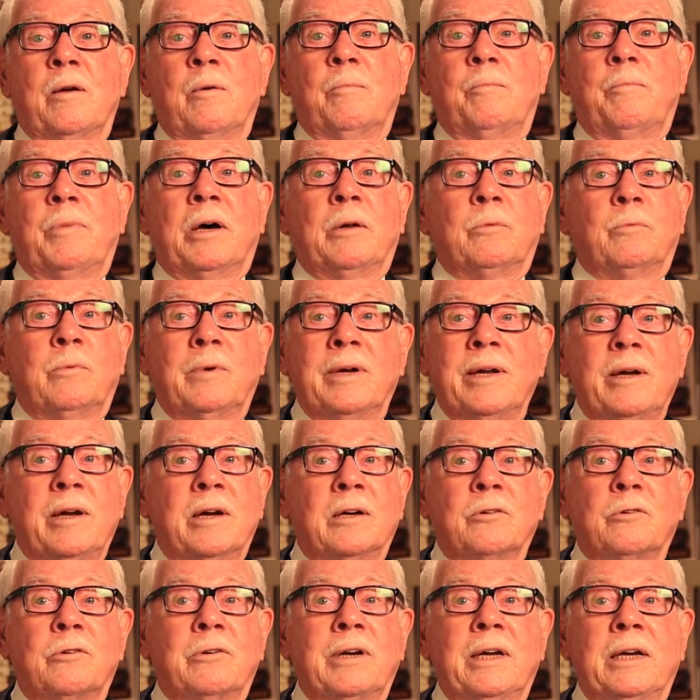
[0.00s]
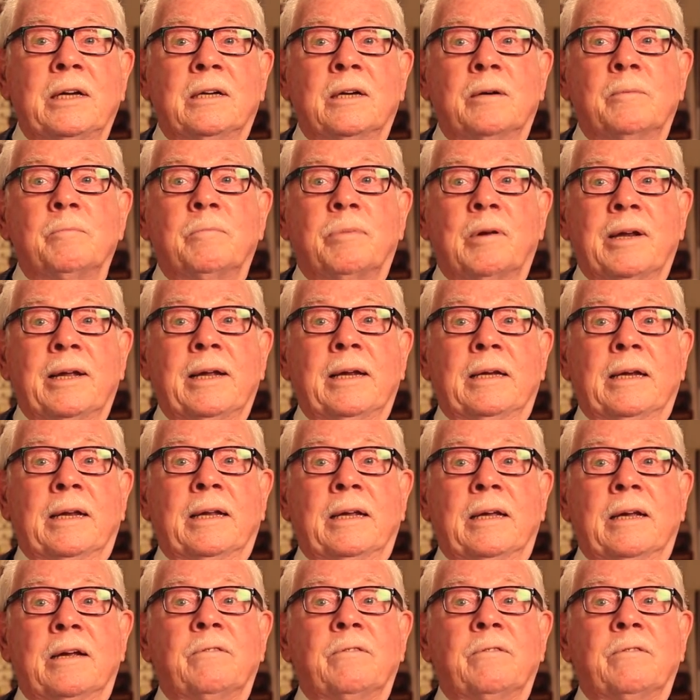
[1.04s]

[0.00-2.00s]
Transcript: but we agree completely,